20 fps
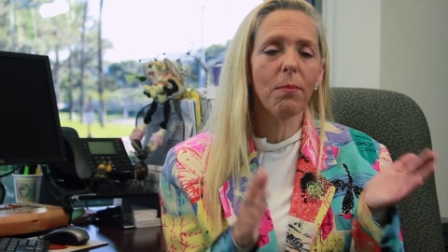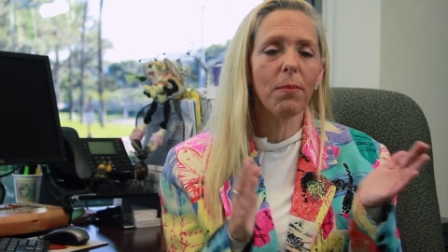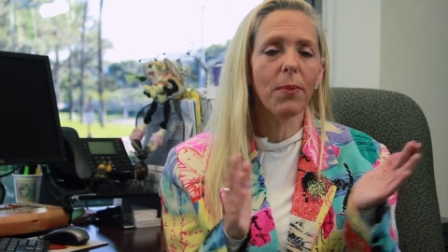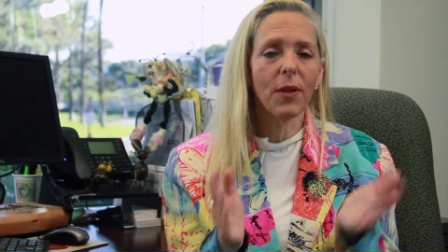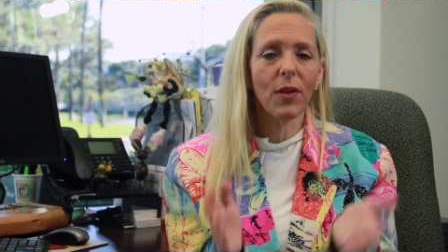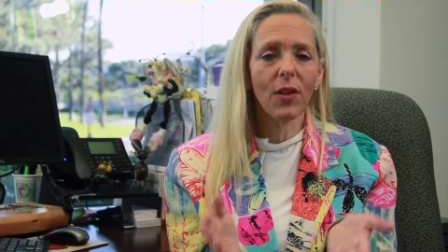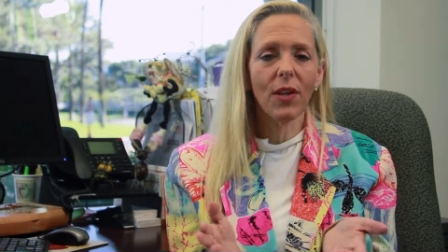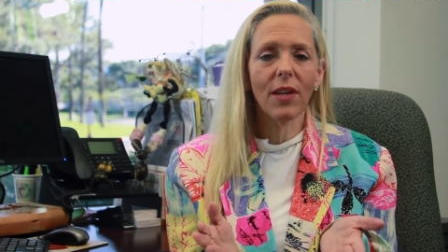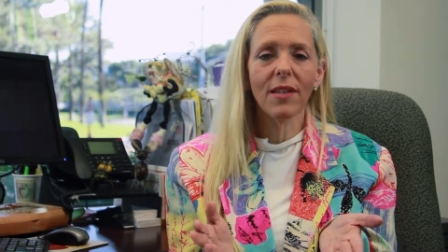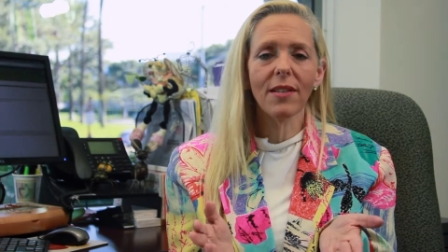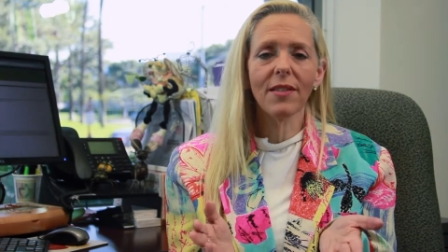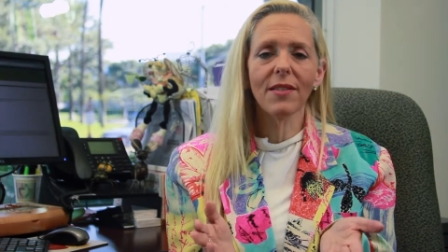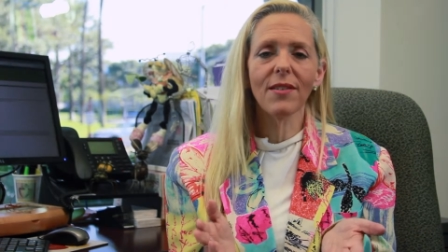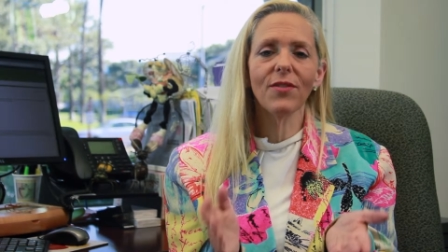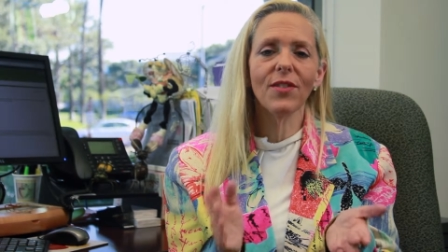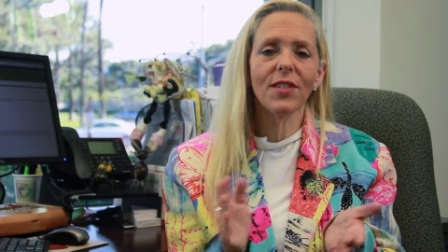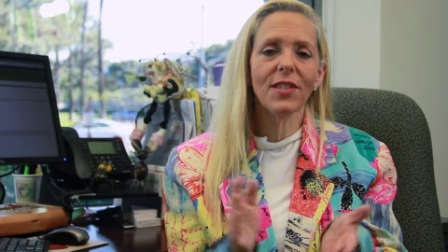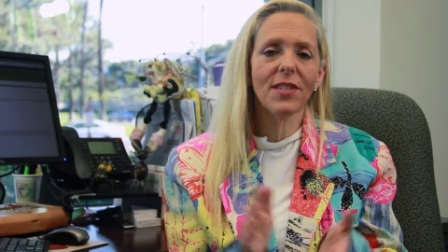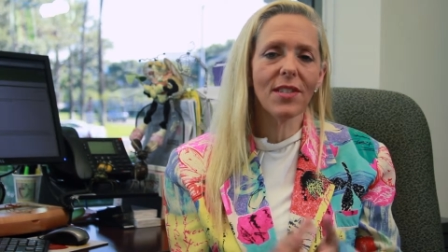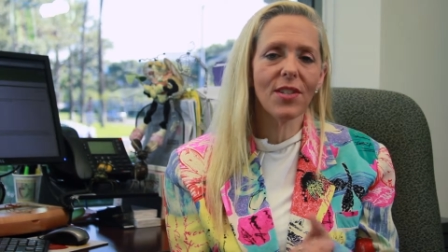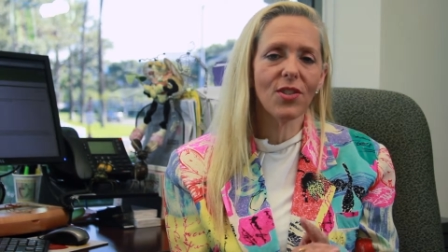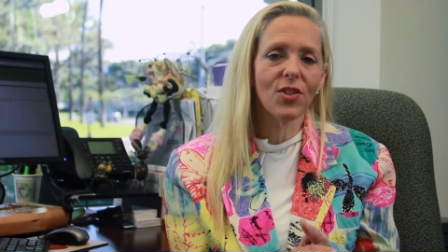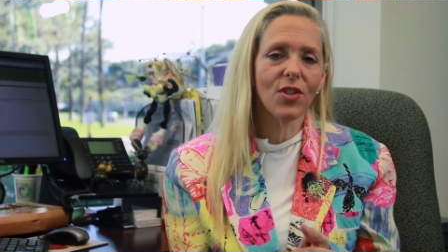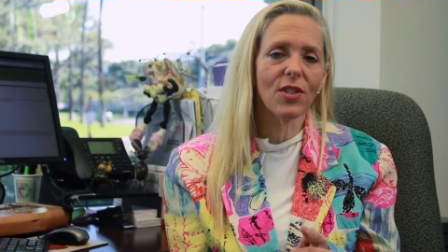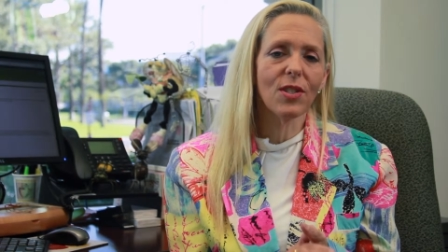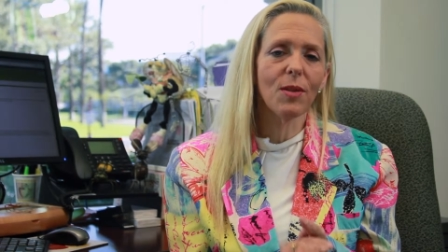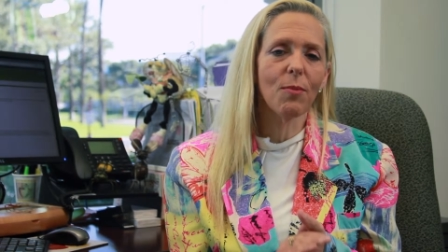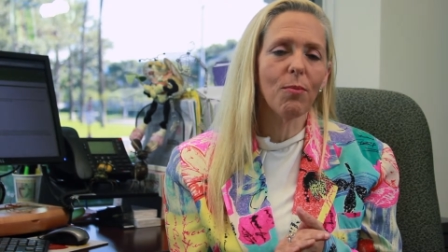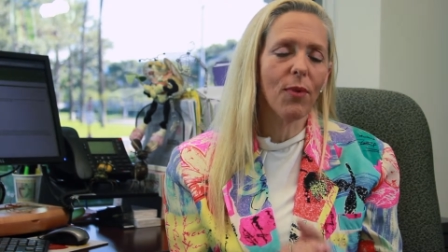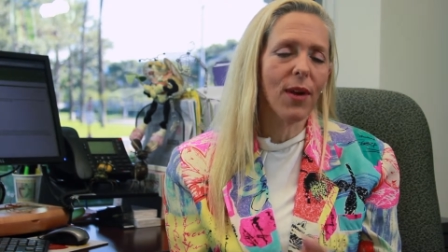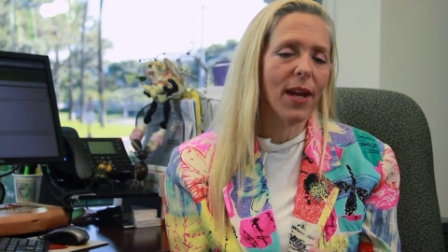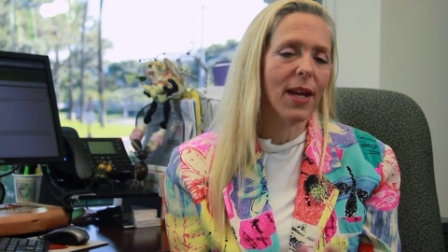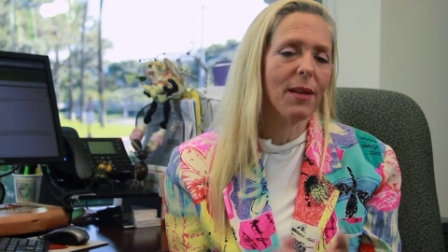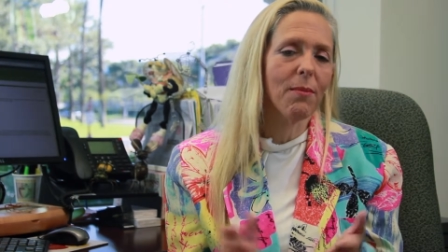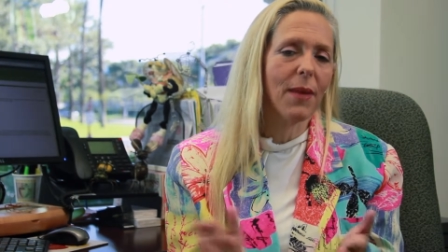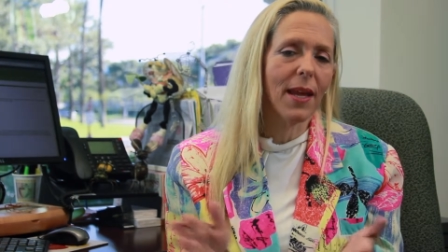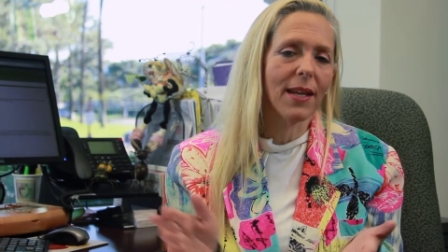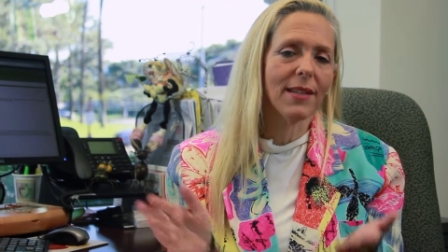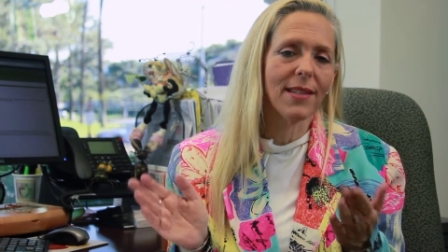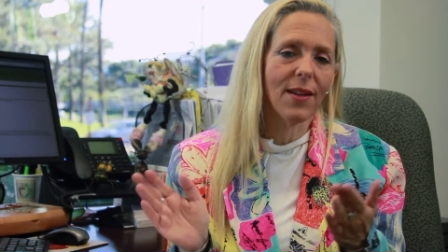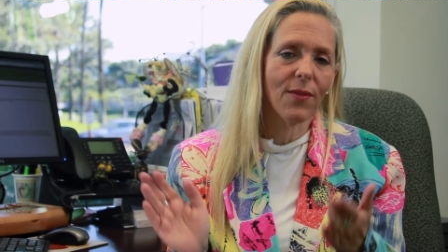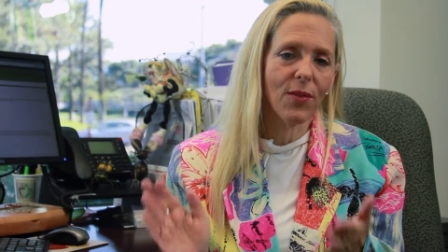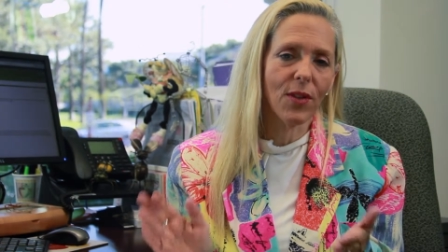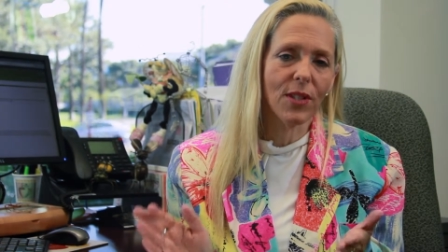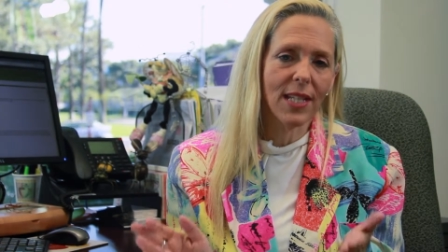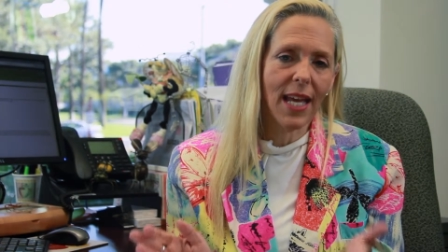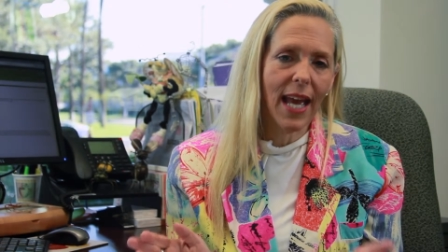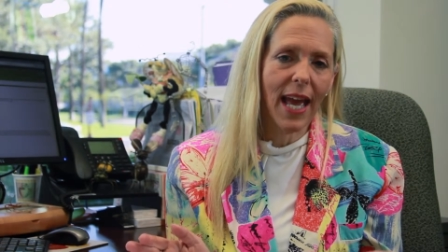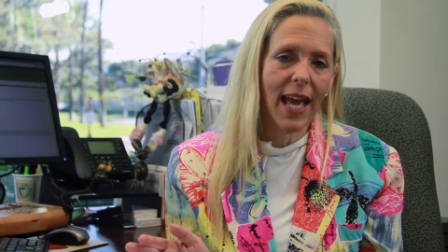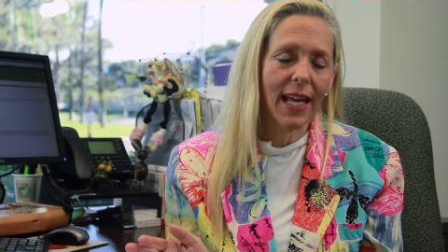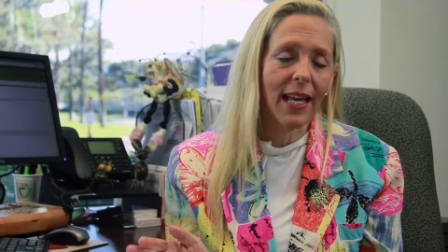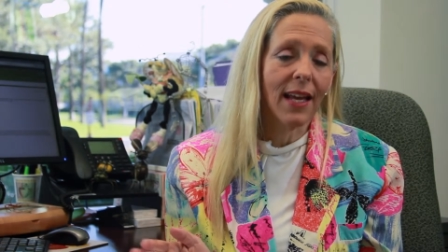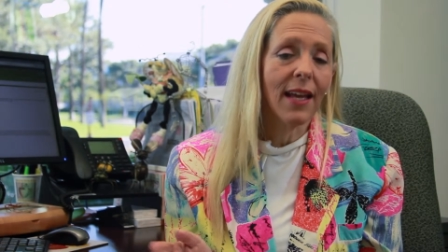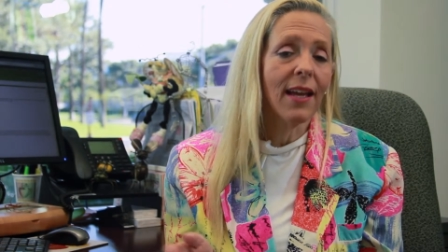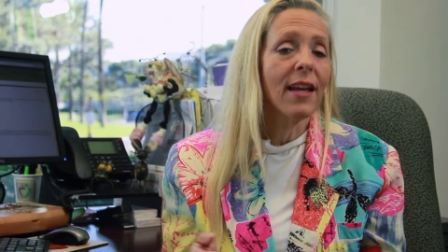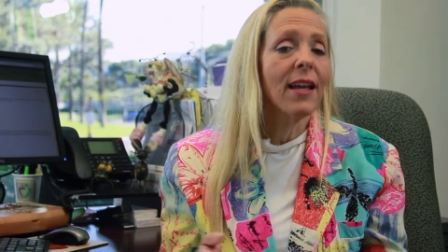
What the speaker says: billions of decisions a brain makes every day